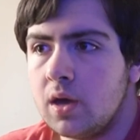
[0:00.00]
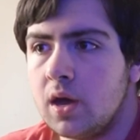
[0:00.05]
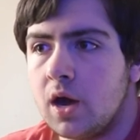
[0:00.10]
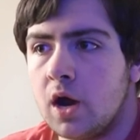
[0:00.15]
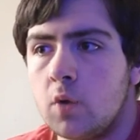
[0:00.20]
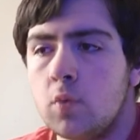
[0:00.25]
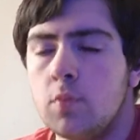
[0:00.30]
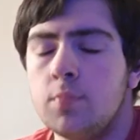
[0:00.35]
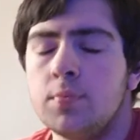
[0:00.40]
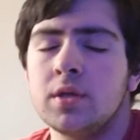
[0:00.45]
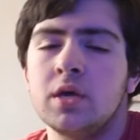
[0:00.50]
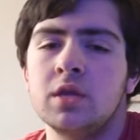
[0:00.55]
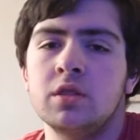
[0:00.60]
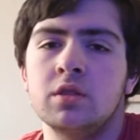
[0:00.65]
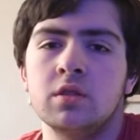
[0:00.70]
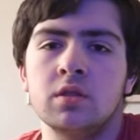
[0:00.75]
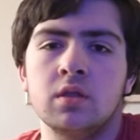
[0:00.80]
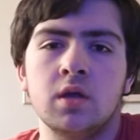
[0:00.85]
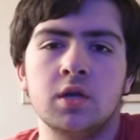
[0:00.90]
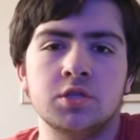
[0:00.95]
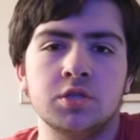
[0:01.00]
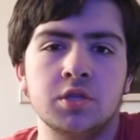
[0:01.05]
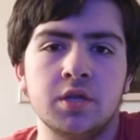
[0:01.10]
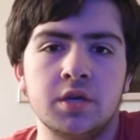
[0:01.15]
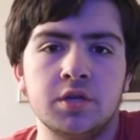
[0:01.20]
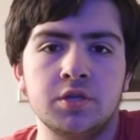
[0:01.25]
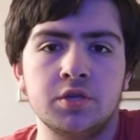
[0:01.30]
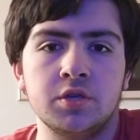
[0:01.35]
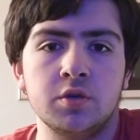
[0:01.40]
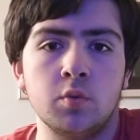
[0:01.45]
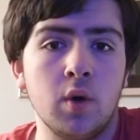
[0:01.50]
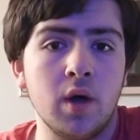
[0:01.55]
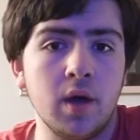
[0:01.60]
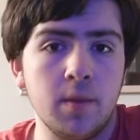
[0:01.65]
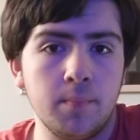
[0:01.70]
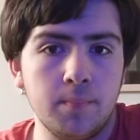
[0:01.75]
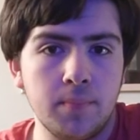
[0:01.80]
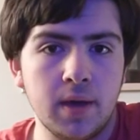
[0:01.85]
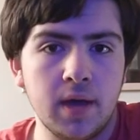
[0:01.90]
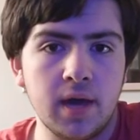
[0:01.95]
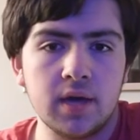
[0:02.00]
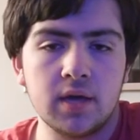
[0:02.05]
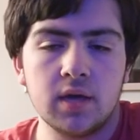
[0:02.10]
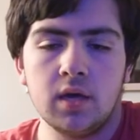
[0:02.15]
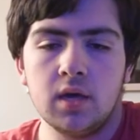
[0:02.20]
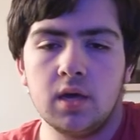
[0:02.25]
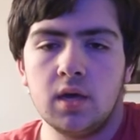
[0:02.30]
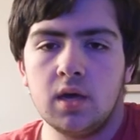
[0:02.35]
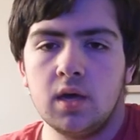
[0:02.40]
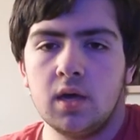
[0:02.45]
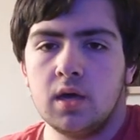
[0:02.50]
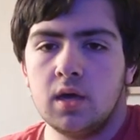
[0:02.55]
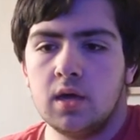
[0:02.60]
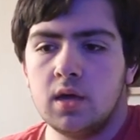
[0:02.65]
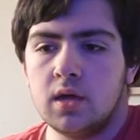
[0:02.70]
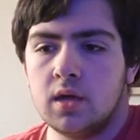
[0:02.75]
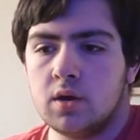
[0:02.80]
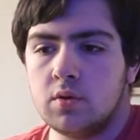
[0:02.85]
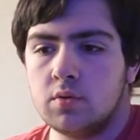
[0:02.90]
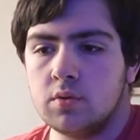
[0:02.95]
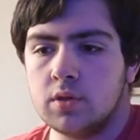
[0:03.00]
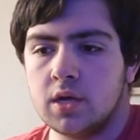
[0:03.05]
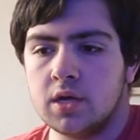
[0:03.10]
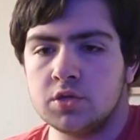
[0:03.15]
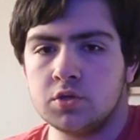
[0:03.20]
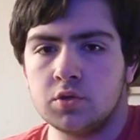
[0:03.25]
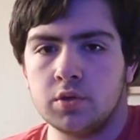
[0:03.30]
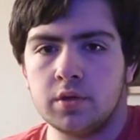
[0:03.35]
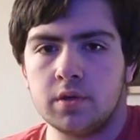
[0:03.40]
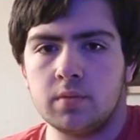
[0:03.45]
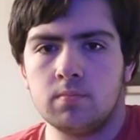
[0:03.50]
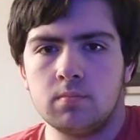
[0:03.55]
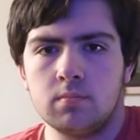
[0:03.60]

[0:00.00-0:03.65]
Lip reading: I replayed The Lost Legacy a while back, and I realized, like,